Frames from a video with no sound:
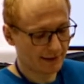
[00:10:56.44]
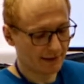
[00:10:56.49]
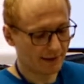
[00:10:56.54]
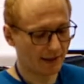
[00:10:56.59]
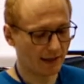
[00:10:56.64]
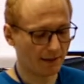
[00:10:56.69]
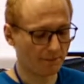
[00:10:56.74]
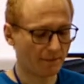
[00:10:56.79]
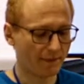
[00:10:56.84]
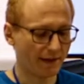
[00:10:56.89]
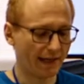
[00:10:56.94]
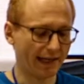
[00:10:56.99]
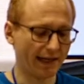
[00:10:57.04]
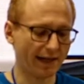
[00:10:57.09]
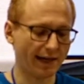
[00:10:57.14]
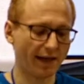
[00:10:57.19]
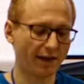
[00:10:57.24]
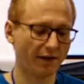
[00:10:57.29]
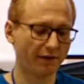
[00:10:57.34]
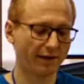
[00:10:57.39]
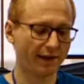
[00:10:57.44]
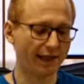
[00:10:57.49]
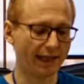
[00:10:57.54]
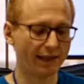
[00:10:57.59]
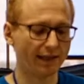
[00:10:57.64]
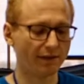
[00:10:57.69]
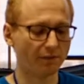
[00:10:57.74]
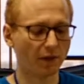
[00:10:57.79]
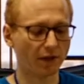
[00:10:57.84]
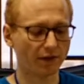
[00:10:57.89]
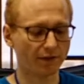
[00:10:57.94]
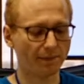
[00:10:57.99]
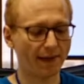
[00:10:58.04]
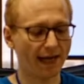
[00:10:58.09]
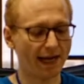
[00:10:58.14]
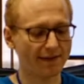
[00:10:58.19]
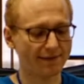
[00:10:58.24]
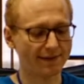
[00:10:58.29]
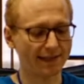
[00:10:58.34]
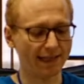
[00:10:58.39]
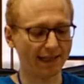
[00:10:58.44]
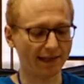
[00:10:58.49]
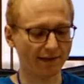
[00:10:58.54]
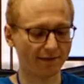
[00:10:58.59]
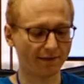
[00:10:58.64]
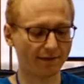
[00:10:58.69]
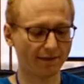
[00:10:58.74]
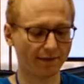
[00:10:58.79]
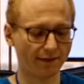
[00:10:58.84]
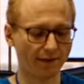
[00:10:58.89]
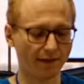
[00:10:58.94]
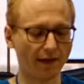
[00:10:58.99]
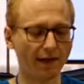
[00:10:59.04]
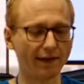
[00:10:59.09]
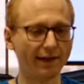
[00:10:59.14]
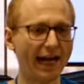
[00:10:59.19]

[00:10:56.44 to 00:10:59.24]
Um, and another thing you want to pass is uh,